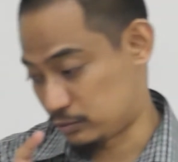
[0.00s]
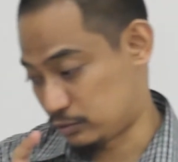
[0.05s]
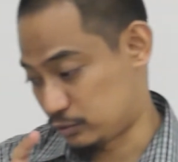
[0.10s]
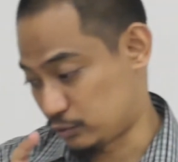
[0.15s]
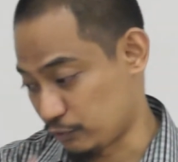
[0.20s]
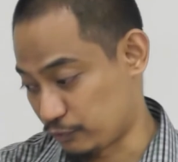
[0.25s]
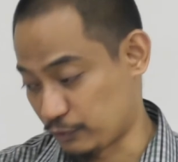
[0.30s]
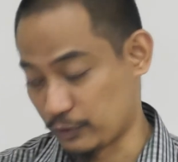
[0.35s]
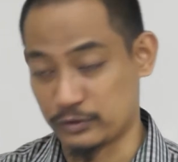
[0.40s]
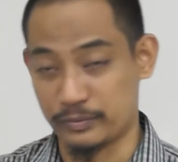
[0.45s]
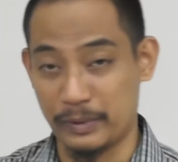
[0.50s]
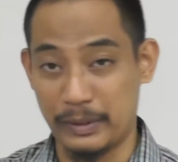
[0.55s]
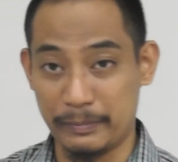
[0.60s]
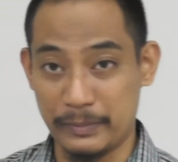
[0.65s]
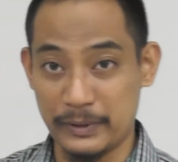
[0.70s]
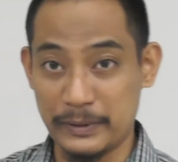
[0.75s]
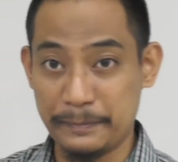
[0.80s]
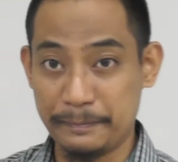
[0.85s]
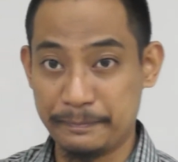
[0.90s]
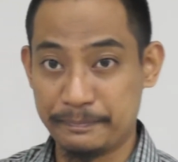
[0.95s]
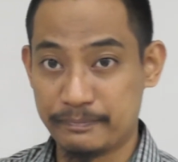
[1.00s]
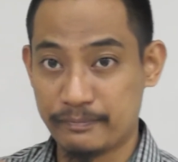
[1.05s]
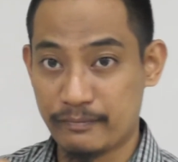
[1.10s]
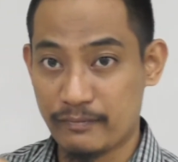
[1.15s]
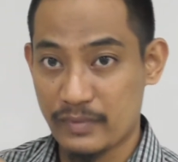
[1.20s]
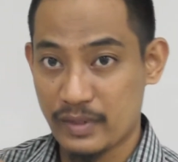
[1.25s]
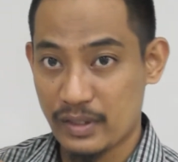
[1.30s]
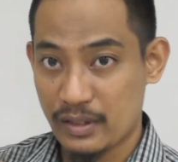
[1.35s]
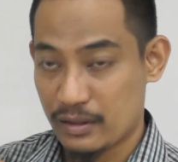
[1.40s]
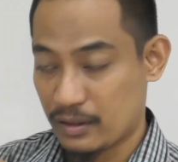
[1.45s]
two force member,
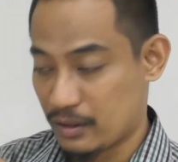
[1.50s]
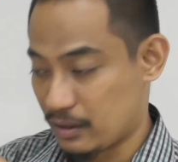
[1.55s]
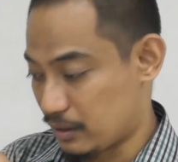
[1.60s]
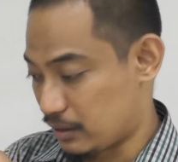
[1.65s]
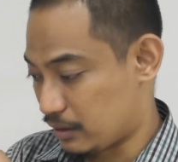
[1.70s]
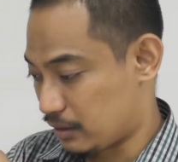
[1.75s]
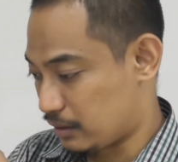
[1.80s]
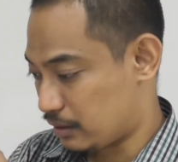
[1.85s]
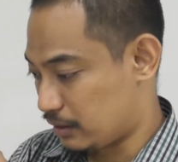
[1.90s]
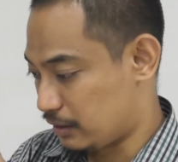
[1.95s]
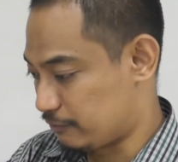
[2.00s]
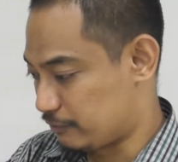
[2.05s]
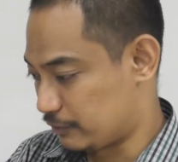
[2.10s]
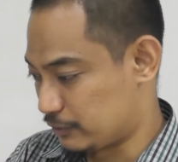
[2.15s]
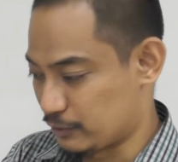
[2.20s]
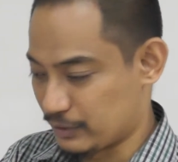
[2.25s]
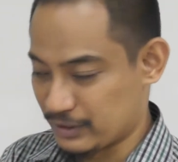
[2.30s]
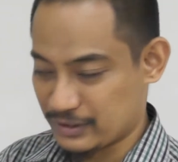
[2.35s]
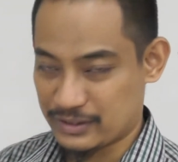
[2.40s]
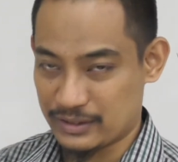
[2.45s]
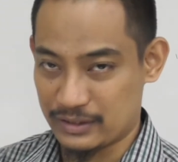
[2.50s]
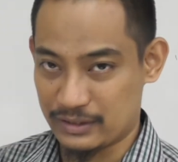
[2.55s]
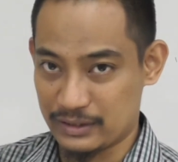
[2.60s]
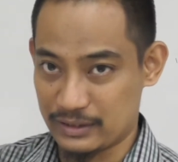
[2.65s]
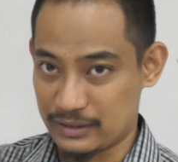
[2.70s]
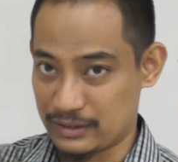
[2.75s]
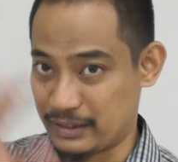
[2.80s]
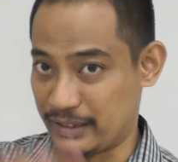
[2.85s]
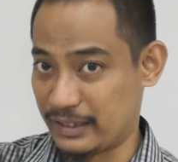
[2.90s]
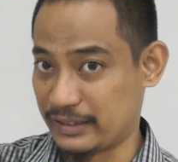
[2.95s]
even though it's in
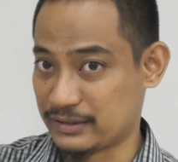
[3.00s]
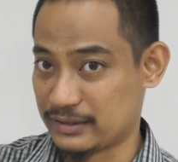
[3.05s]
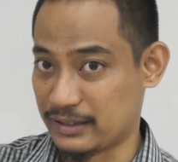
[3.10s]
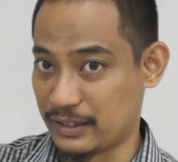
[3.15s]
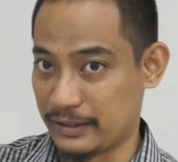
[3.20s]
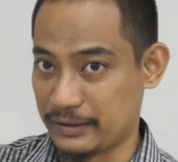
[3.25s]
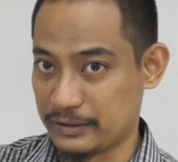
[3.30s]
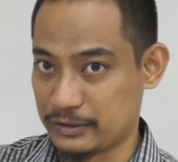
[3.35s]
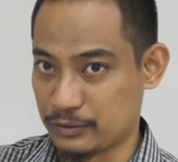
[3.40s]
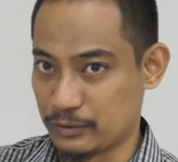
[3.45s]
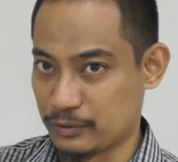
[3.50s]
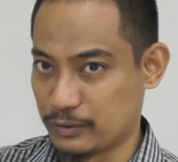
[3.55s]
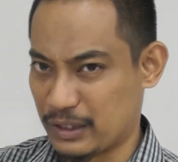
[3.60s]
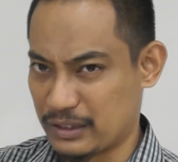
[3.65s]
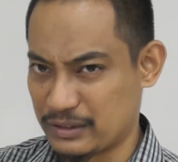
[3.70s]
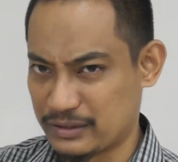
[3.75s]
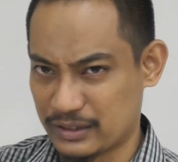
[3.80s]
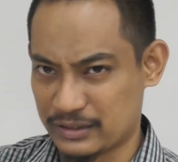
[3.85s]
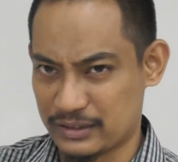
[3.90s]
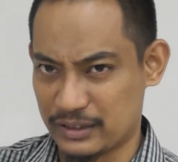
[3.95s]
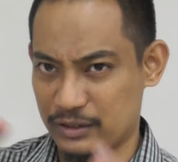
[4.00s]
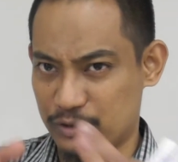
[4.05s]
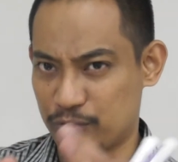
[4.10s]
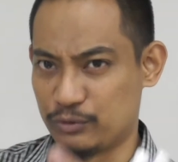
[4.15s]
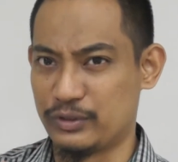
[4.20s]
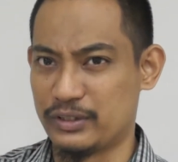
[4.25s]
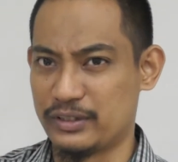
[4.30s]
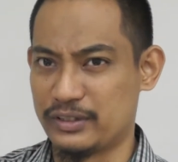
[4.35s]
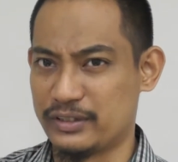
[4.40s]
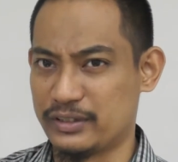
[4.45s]
the next slide. So I'll just
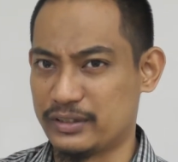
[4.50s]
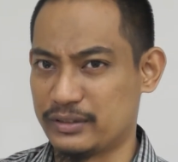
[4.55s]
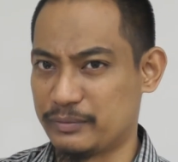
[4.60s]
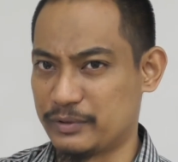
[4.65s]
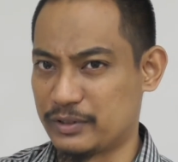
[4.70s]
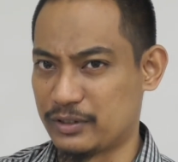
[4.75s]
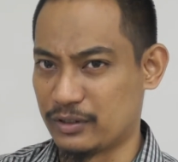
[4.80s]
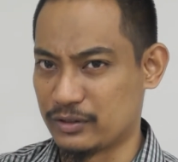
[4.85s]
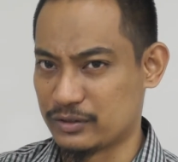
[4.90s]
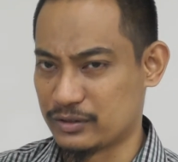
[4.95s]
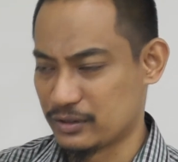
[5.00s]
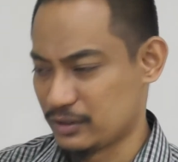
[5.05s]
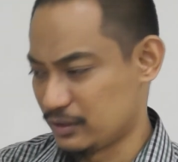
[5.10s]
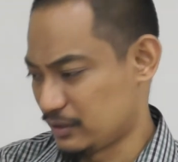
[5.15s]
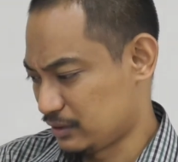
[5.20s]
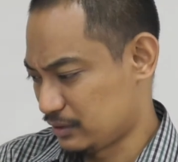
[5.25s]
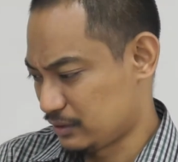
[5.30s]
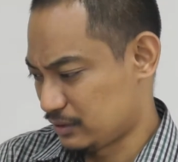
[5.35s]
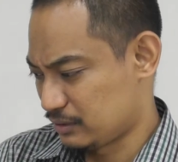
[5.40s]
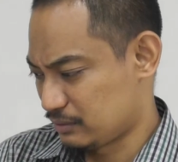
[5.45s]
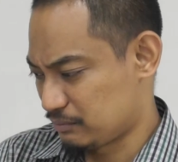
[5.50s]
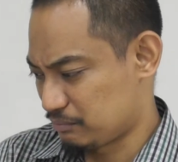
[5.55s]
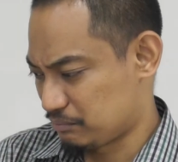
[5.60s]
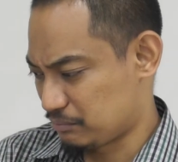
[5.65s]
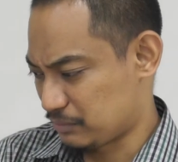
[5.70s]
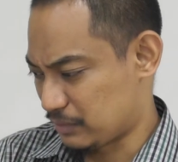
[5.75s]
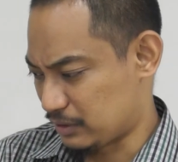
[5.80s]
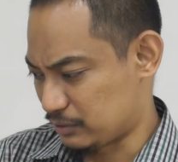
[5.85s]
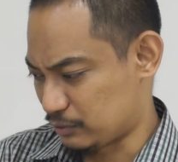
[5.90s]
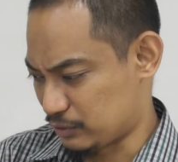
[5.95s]
include it here because
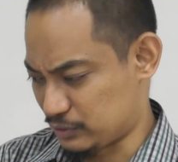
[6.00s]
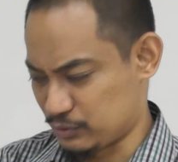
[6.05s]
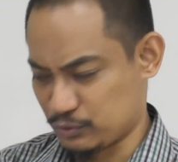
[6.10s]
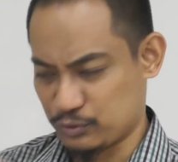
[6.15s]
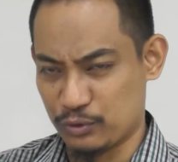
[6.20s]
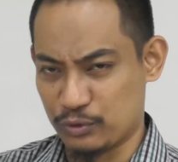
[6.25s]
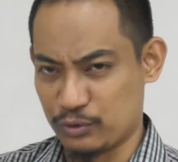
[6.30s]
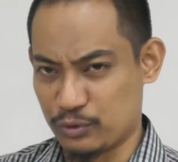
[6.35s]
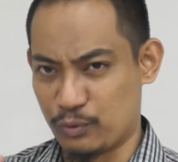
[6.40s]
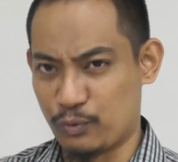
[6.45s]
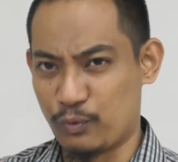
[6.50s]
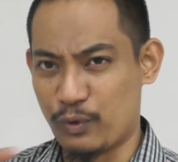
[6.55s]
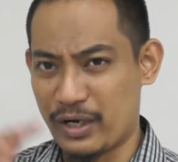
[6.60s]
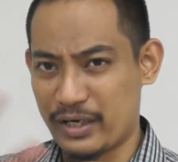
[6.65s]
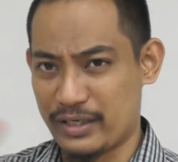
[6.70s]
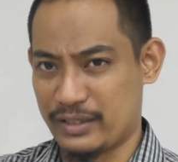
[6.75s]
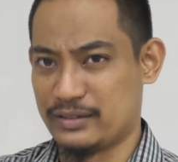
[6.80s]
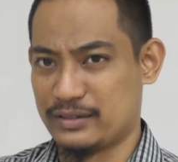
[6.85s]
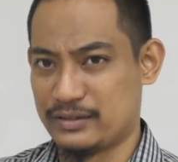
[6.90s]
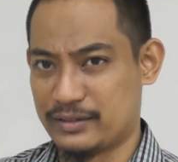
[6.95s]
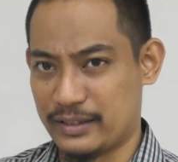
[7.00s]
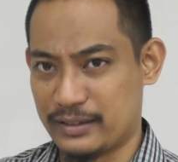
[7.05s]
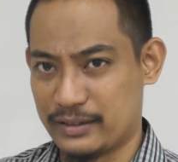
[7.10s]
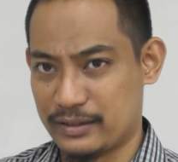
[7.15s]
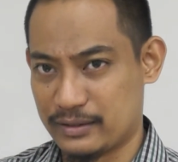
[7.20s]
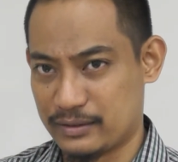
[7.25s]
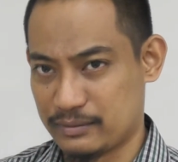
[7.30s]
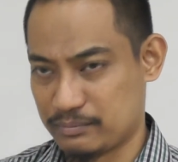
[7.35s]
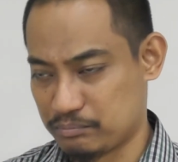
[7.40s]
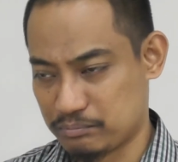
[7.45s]
Otherwise, you don't know why is that
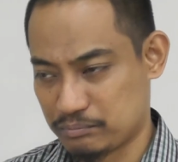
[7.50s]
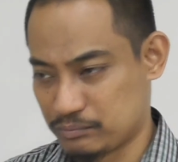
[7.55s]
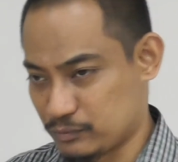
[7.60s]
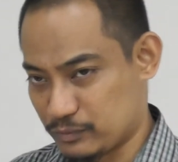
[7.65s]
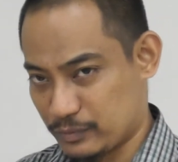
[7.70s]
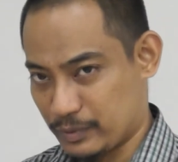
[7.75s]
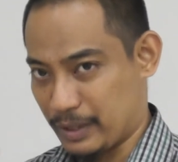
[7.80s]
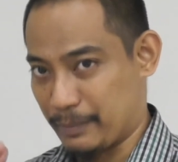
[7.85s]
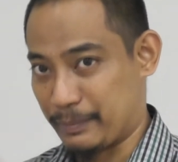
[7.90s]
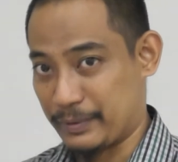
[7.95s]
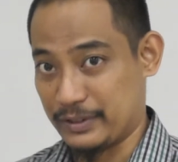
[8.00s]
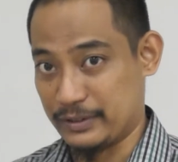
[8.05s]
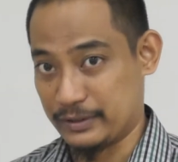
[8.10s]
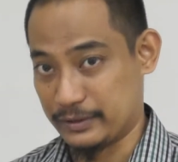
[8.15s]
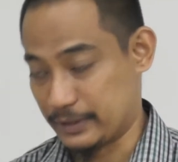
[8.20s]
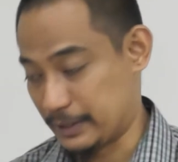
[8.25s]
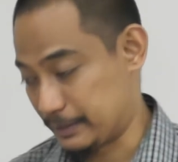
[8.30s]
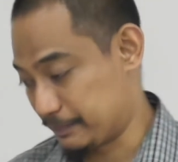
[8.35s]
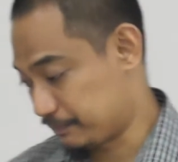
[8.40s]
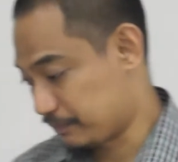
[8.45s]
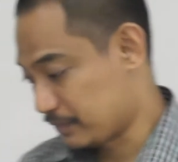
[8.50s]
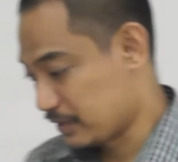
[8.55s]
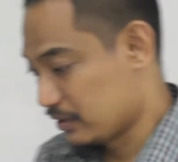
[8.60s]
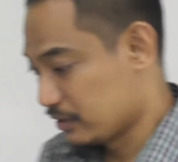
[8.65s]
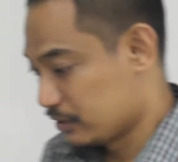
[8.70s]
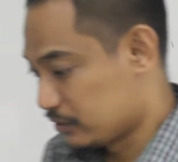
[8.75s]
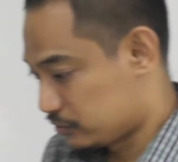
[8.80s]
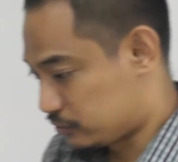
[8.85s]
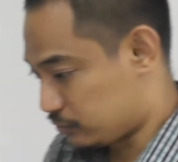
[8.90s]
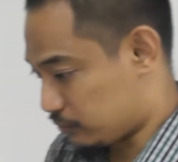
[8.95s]
happening, right?
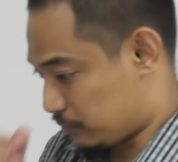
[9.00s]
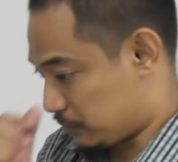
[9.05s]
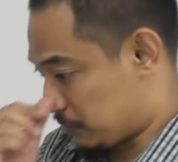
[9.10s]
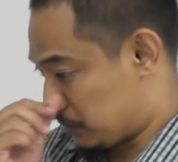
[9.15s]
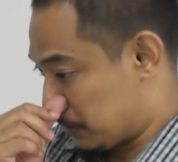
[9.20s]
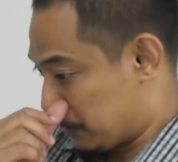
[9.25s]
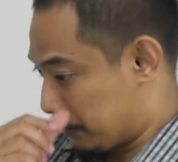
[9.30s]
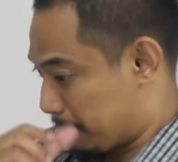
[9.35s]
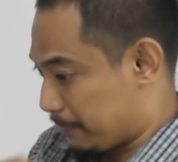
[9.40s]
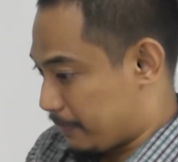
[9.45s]
So,